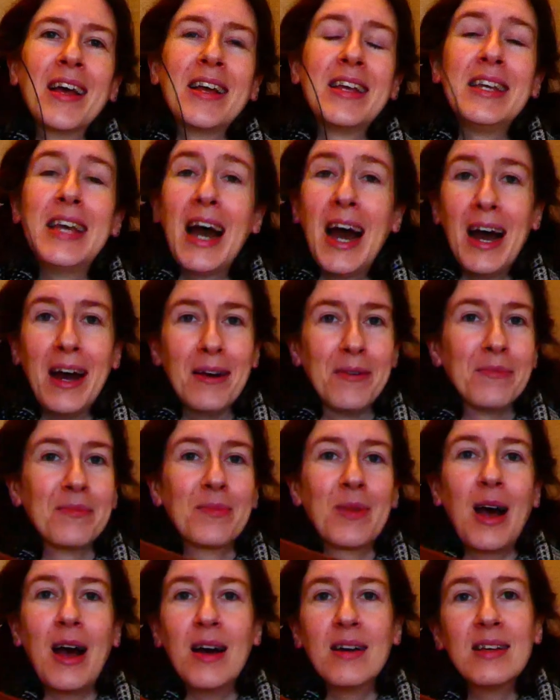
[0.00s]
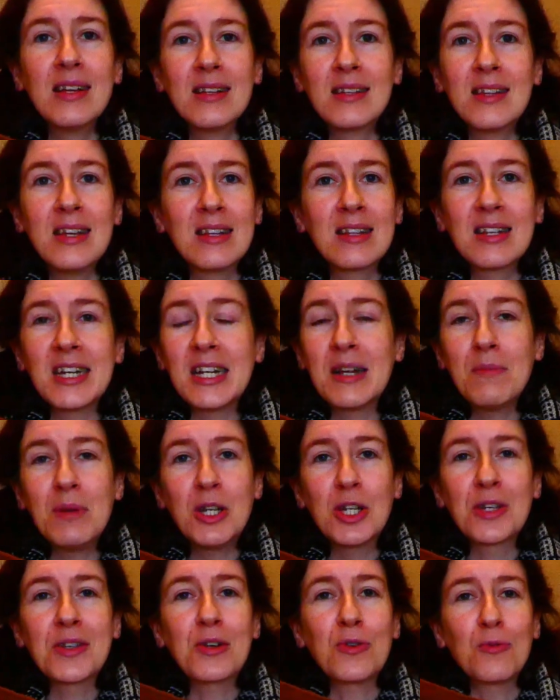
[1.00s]
yeah, it's going to be
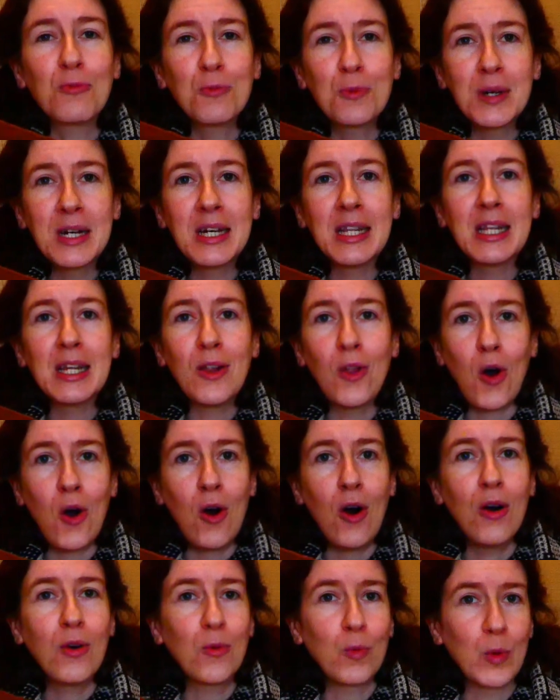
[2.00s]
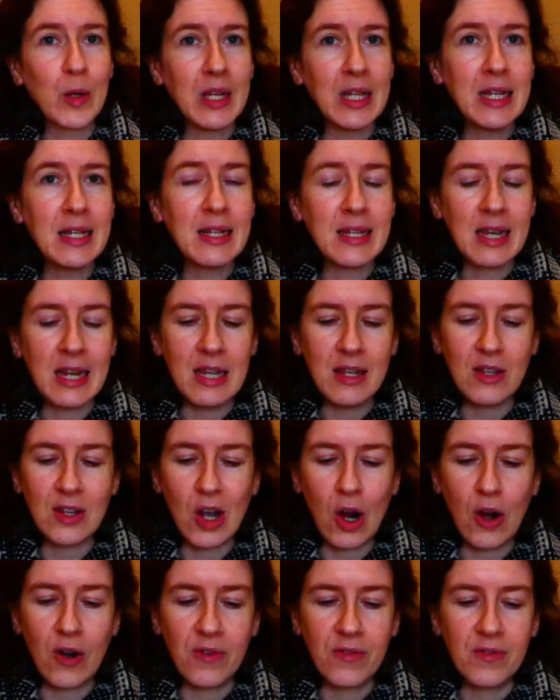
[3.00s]
just a really long, really skinny
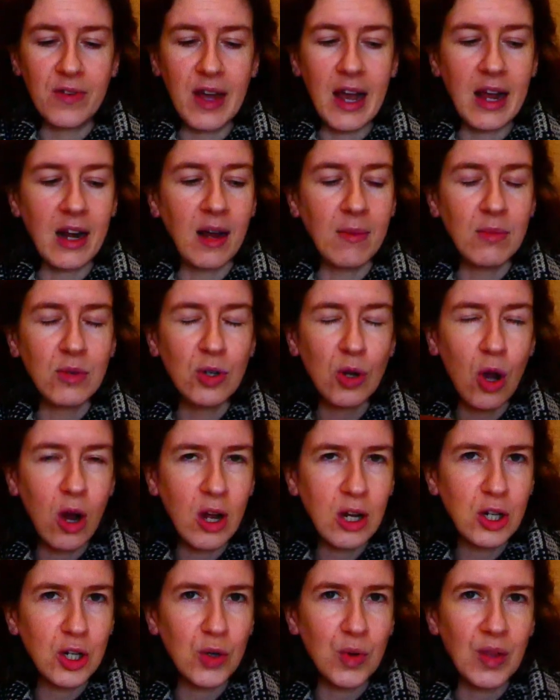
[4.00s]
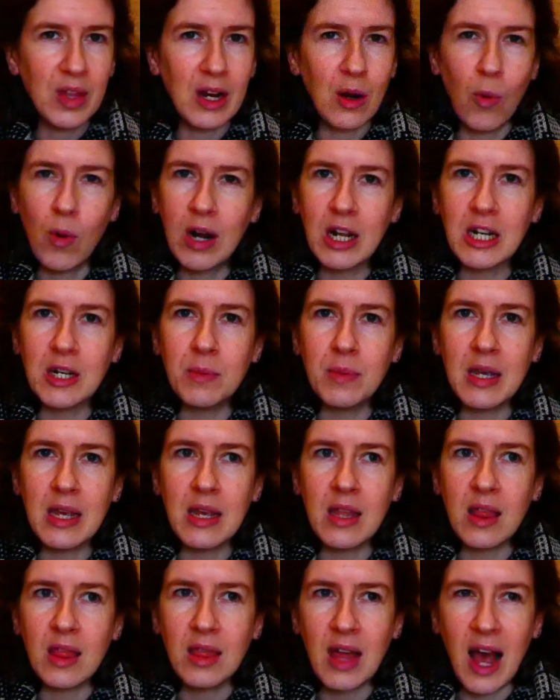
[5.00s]
scarf, and I'm not sure that I want it to
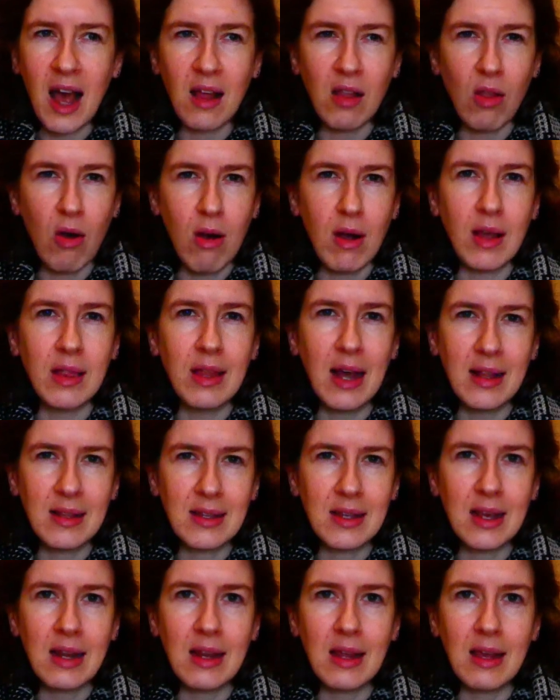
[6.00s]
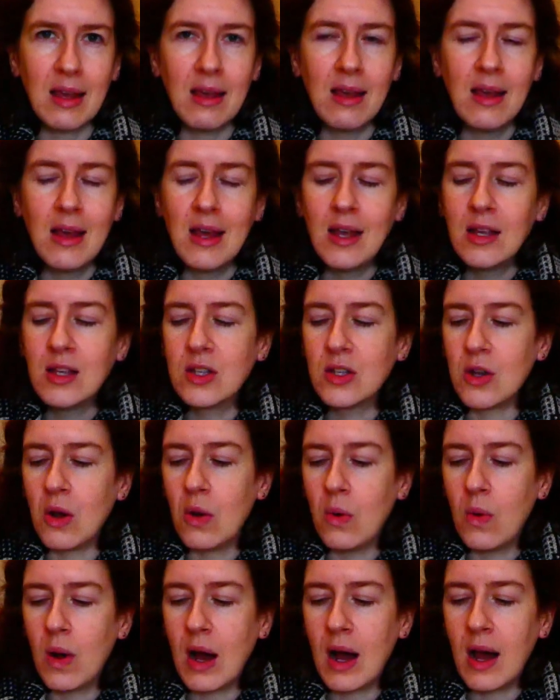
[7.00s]
be that long and that skinny.
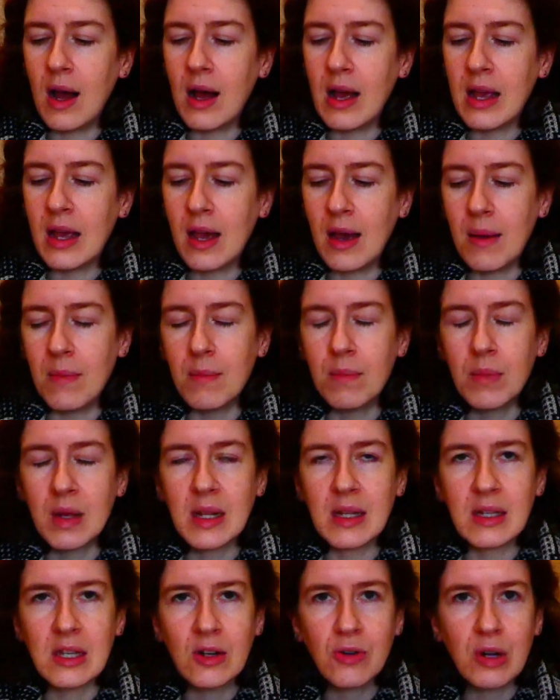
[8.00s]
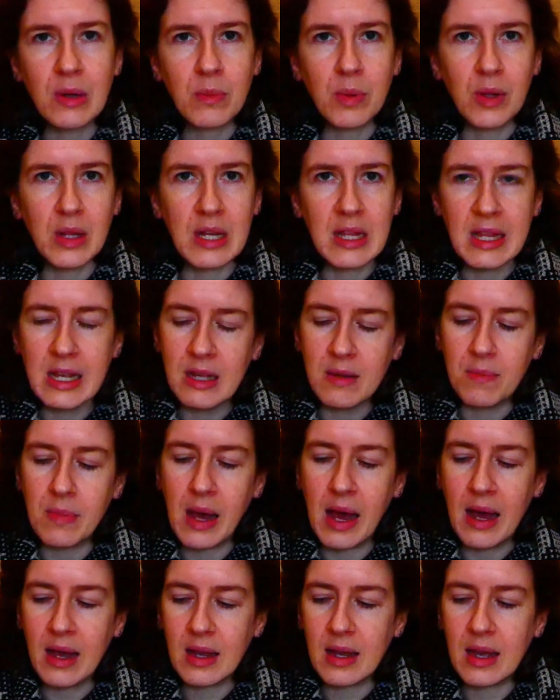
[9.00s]
So I am considering pulling this
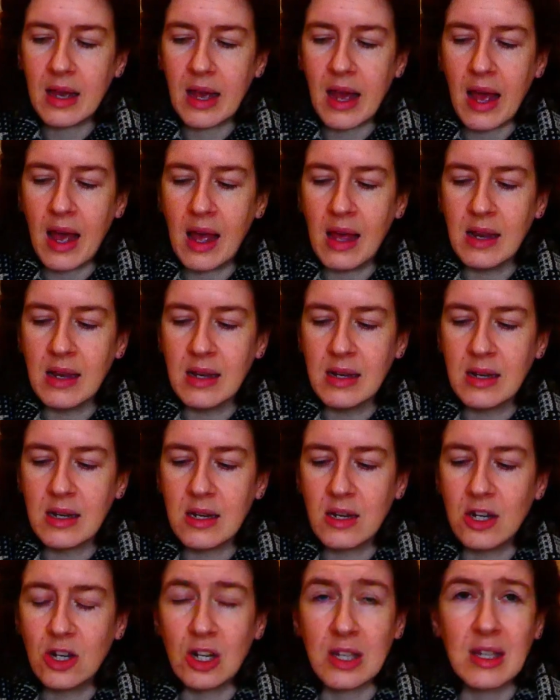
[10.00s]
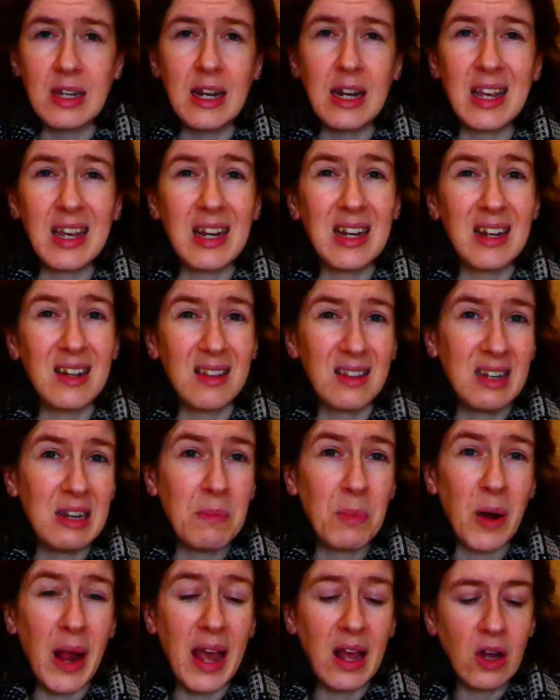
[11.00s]
back and just knitting it at a
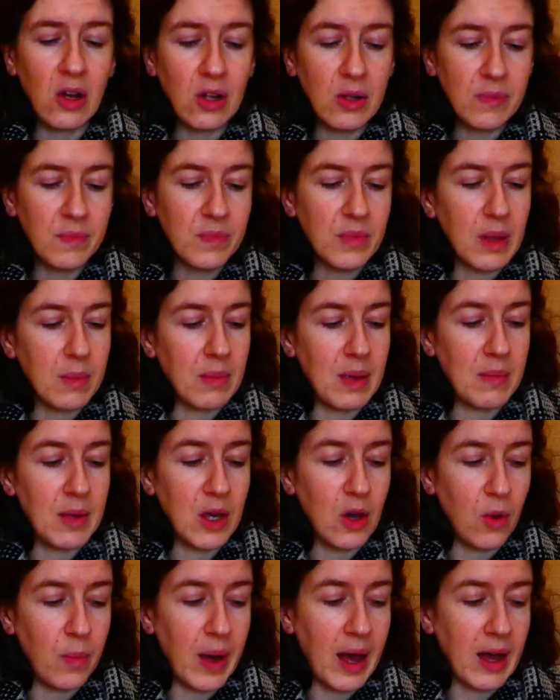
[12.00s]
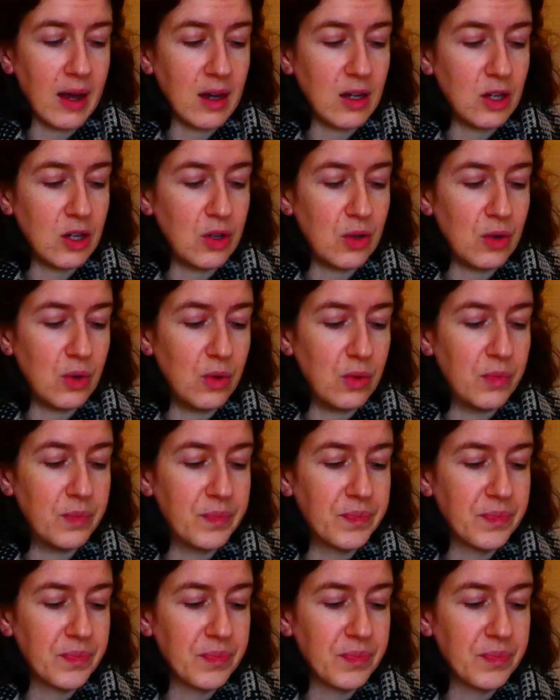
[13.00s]
steeper angle. Maybe go back to